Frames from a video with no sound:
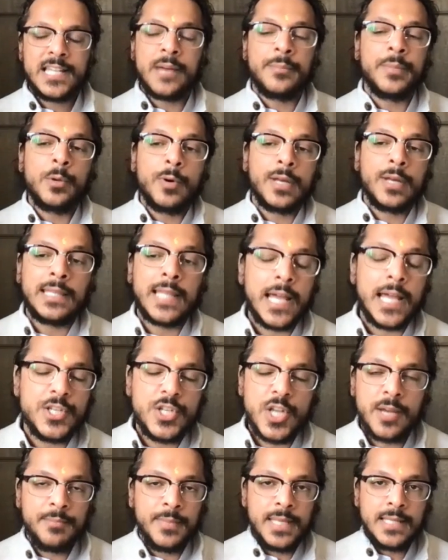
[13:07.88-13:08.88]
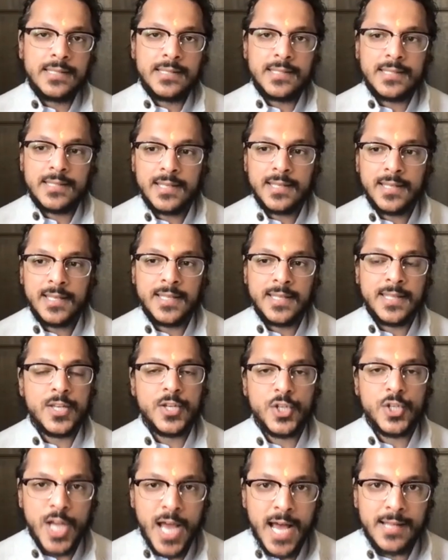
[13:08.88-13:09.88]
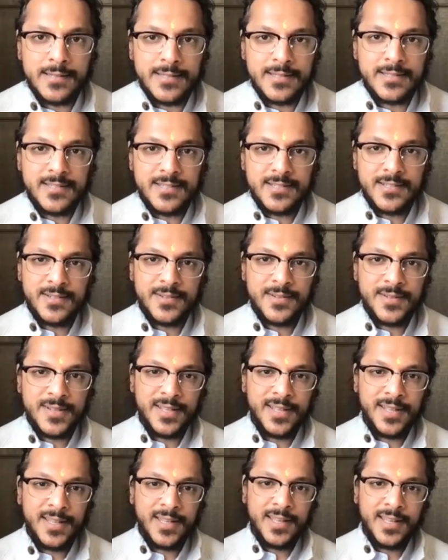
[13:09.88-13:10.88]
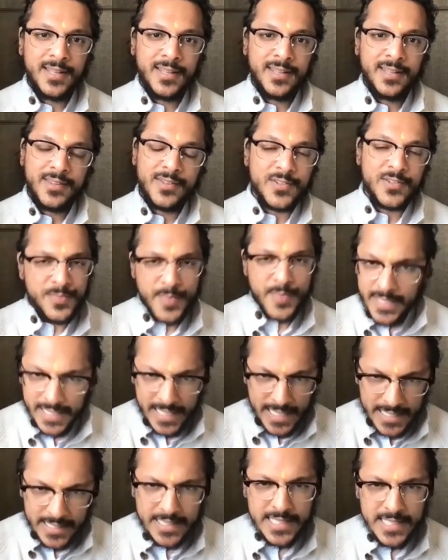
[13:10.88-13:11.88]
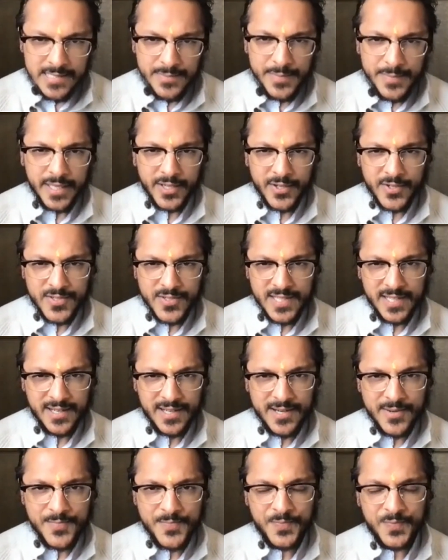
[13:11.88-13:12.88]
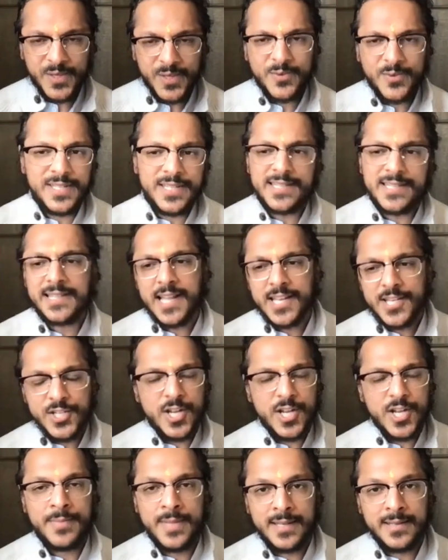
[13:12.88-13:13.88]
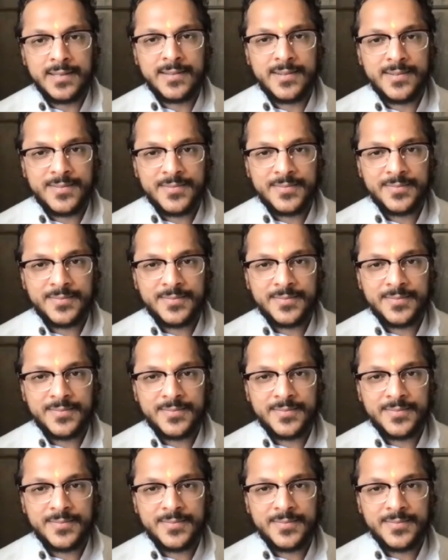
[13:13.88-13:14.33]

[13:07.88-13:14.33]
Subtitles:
Tell me what lajja means in the chat. There's many Hindi speakers here. What does lajja mean?